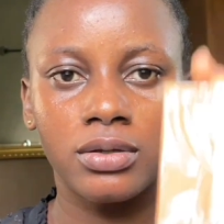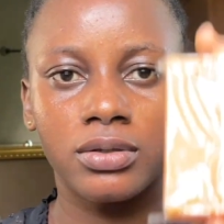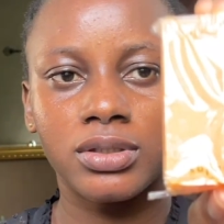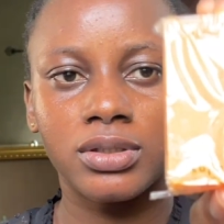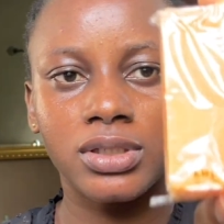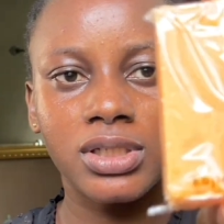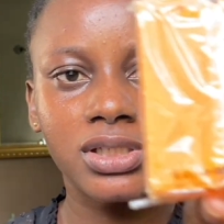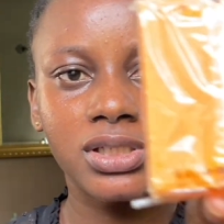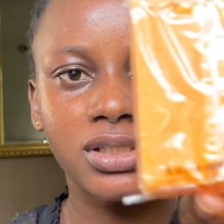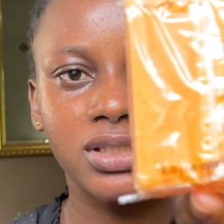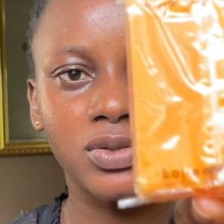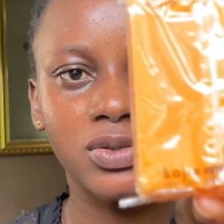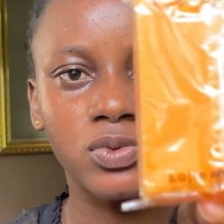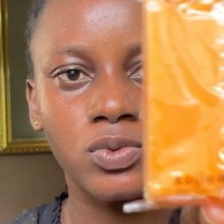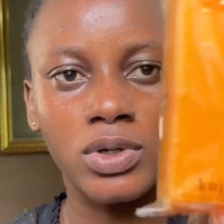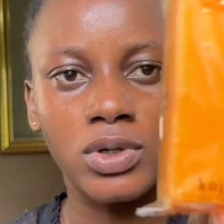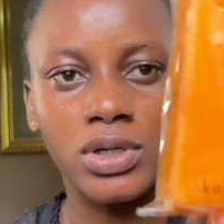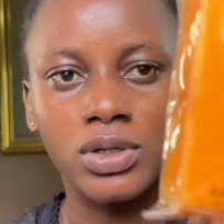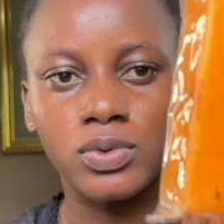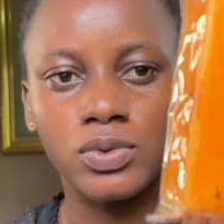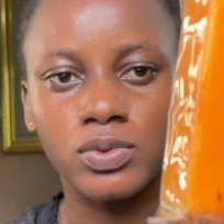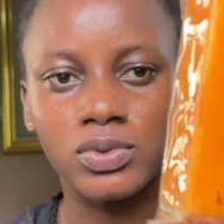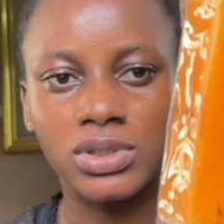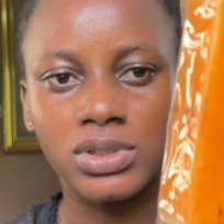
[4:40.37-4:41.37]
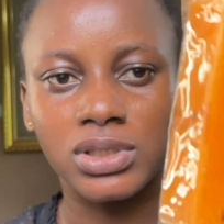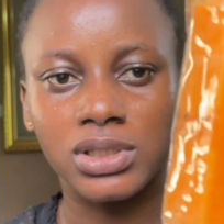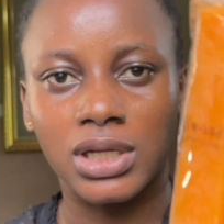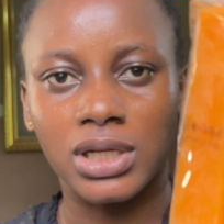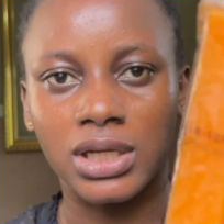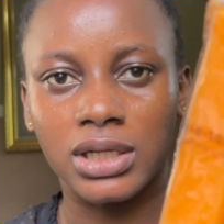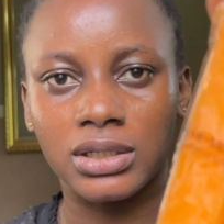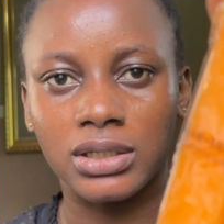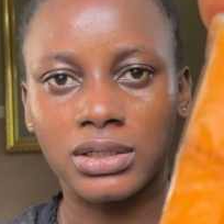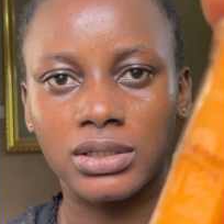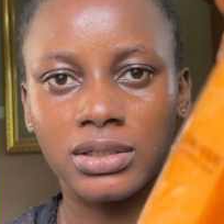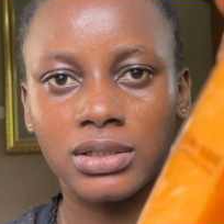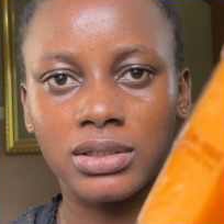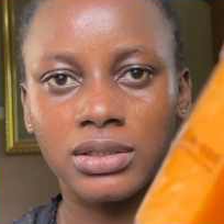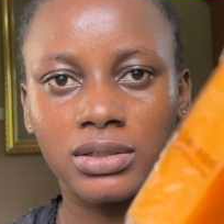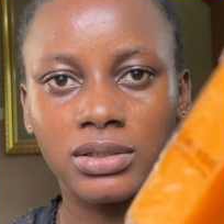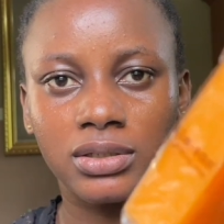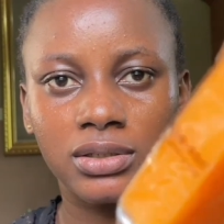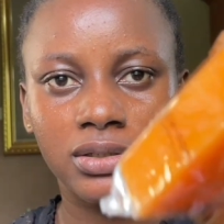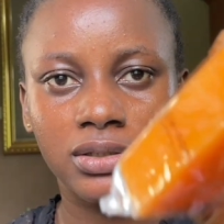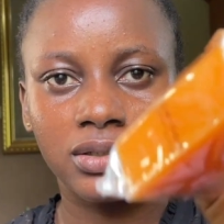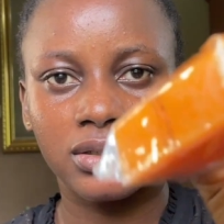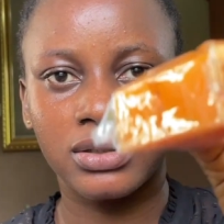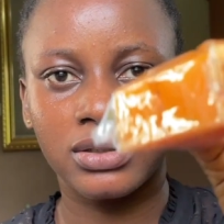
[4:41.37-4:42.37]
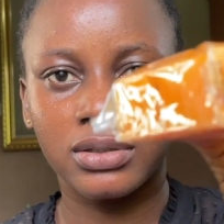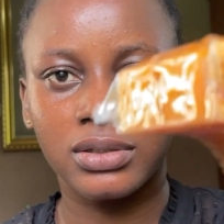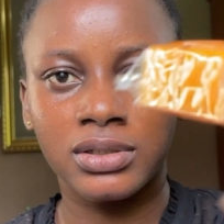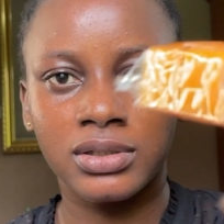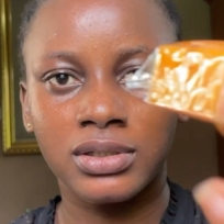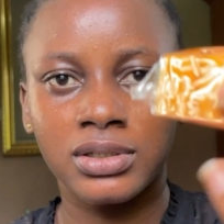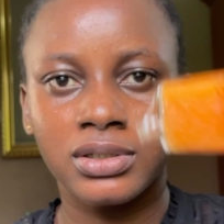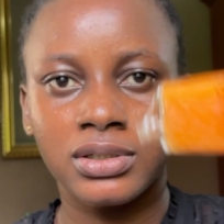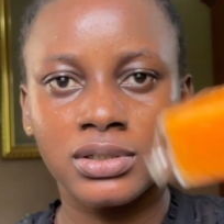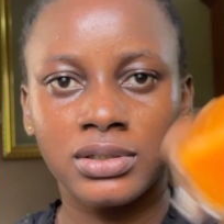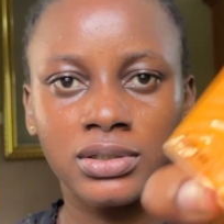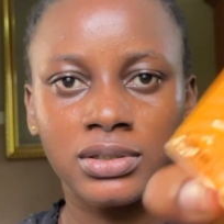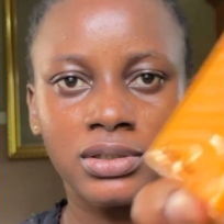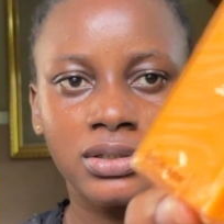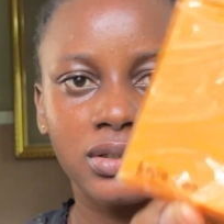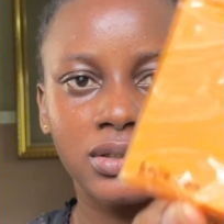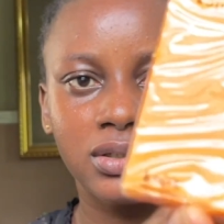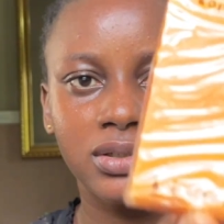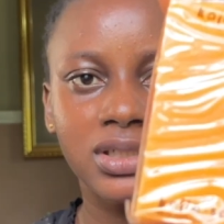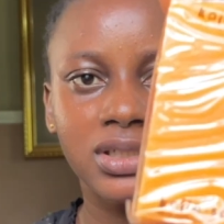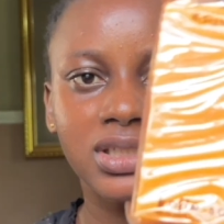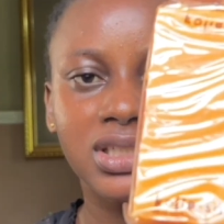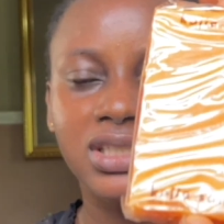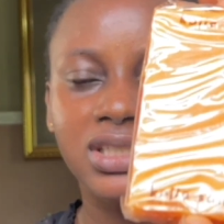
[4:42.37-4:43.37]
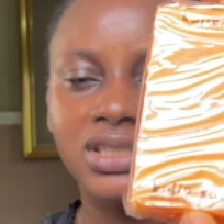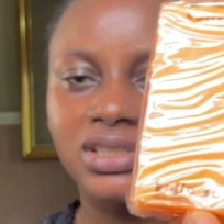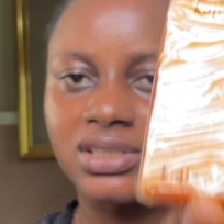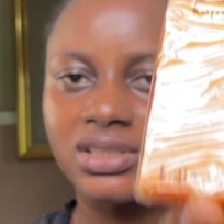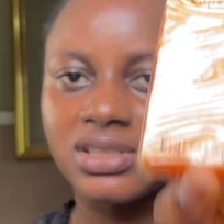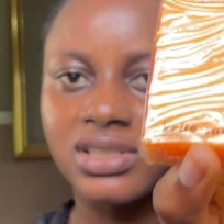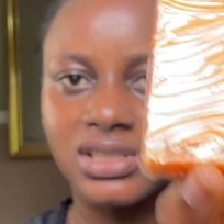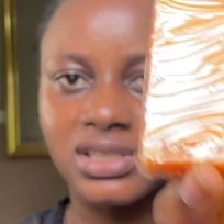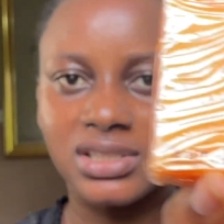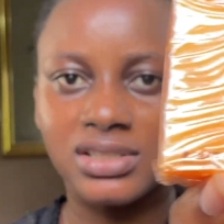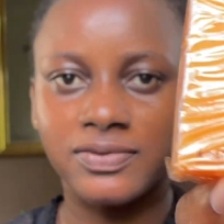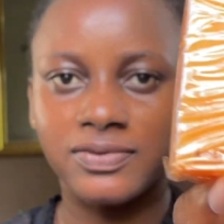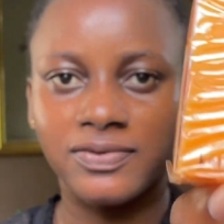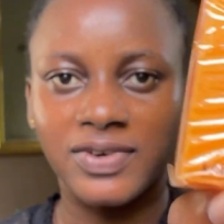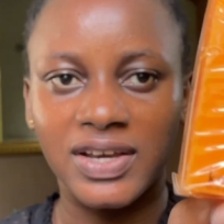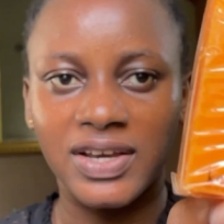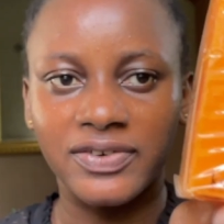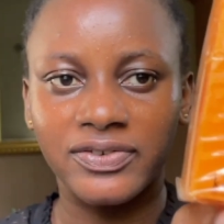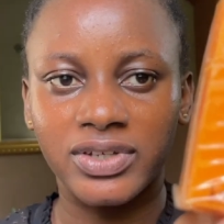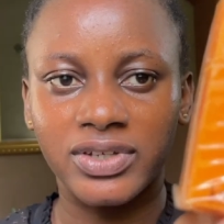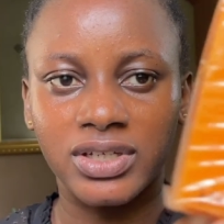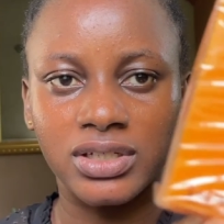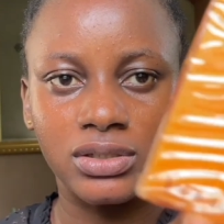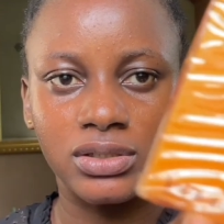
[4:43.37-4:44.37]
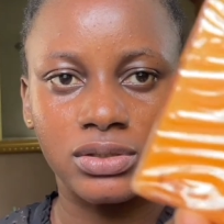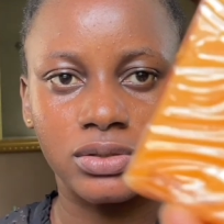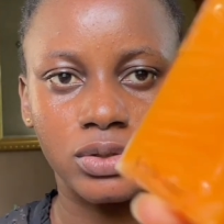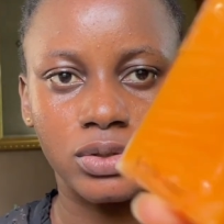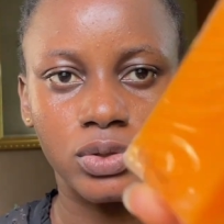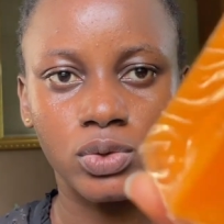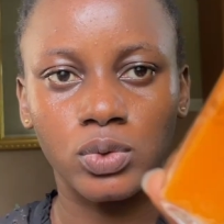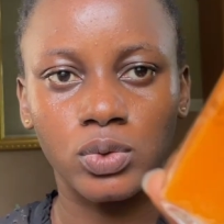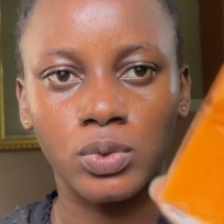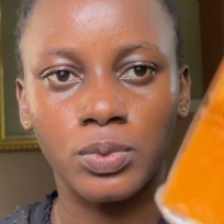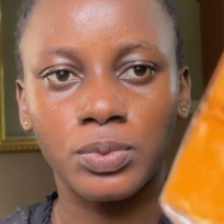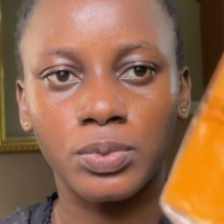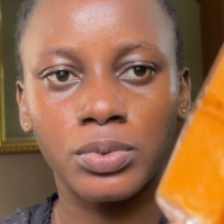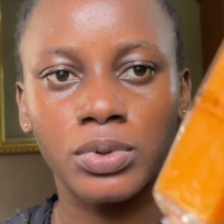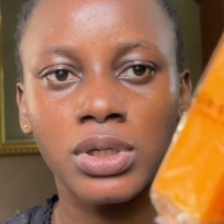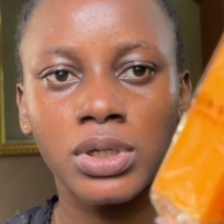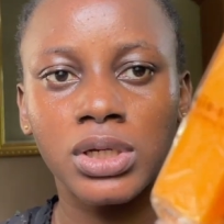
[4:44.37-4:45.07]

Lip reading: This is what it looks like. This is the 65 kg soap.